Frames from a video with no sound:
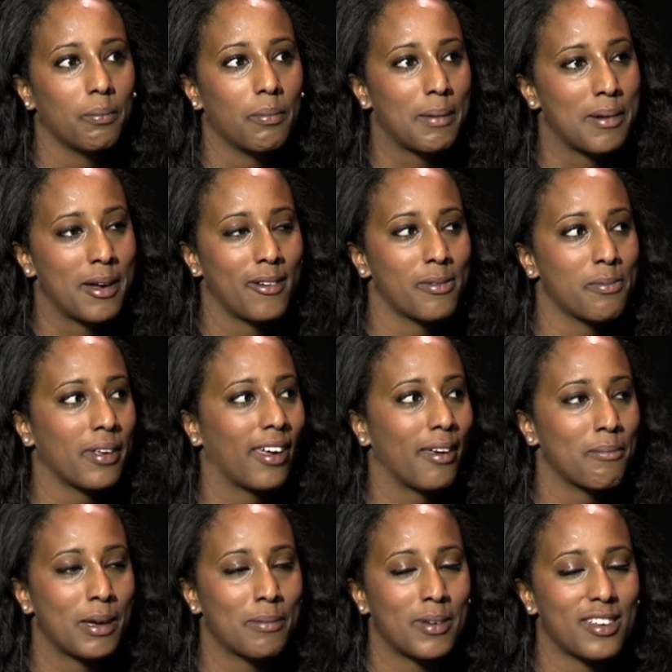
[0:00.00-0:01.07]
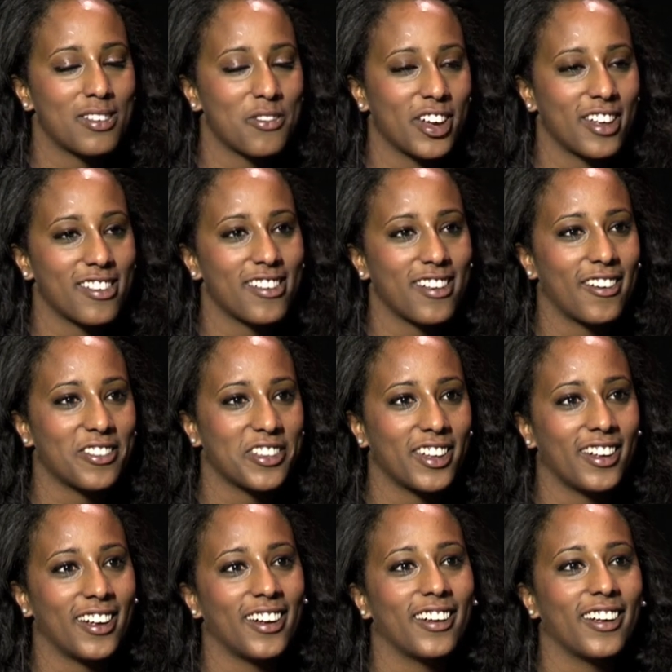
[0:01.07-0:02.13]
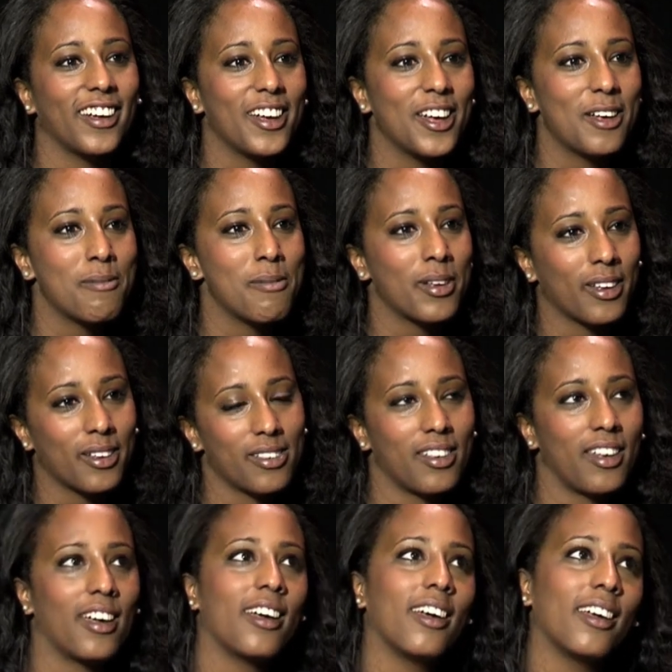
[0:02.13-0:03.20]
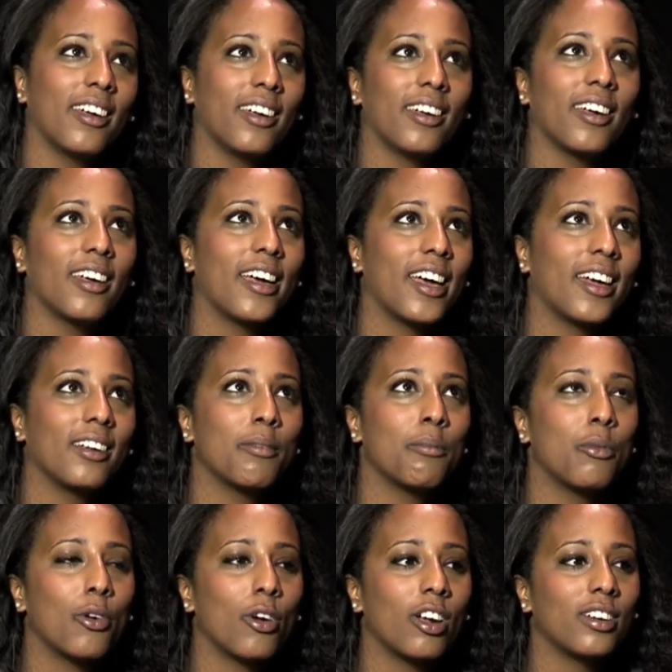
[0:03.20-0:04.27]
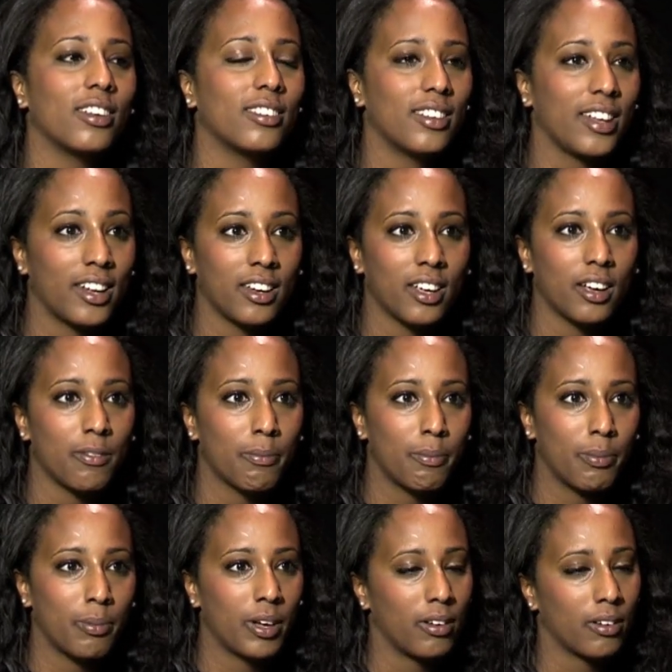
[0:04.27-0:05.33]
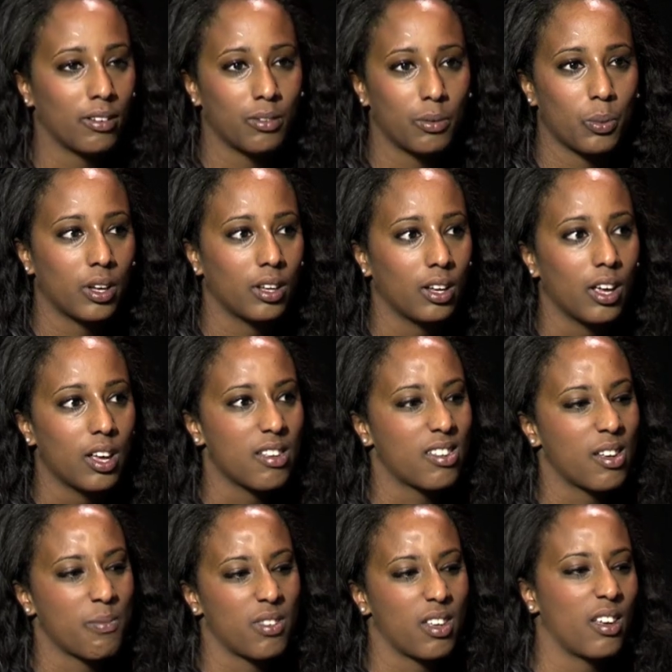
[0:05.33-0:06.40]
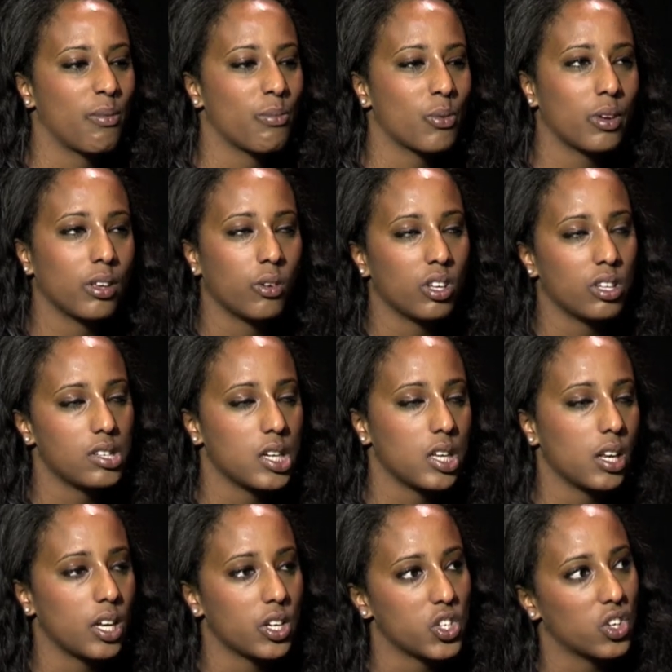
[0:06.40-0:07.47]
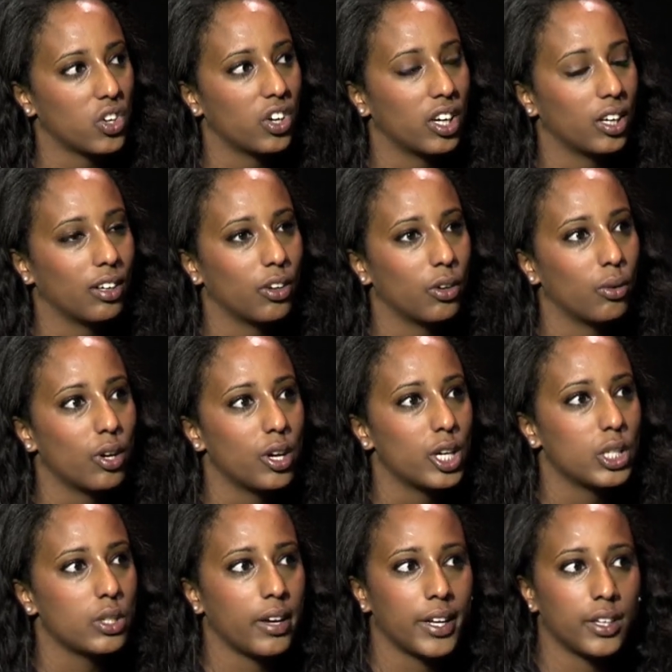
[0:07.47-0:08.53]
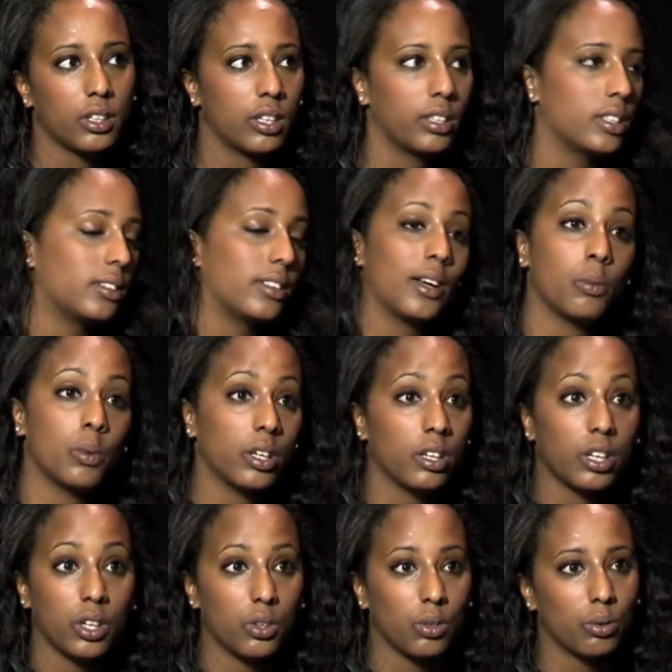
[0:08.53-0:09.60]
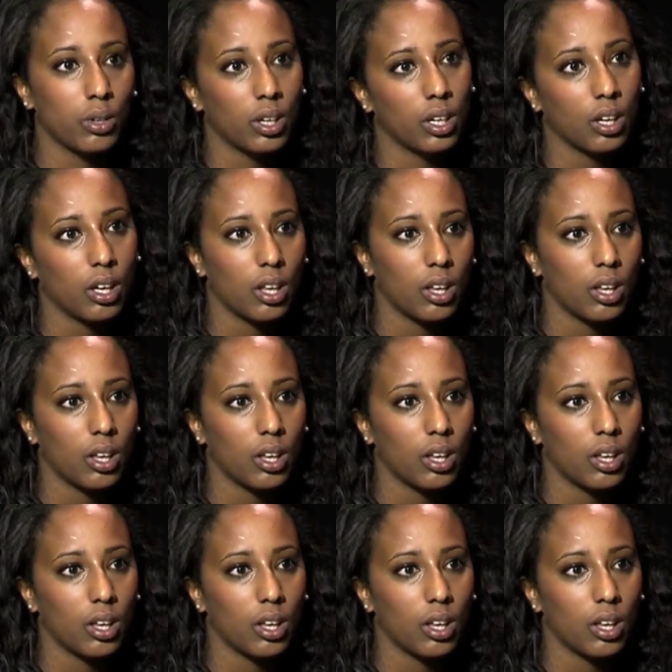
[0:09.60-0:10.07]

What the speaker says: my parents became my best friends after that, because I had a more understanding about what sometimes when you're a teenager and you're trying to understand what they're doing,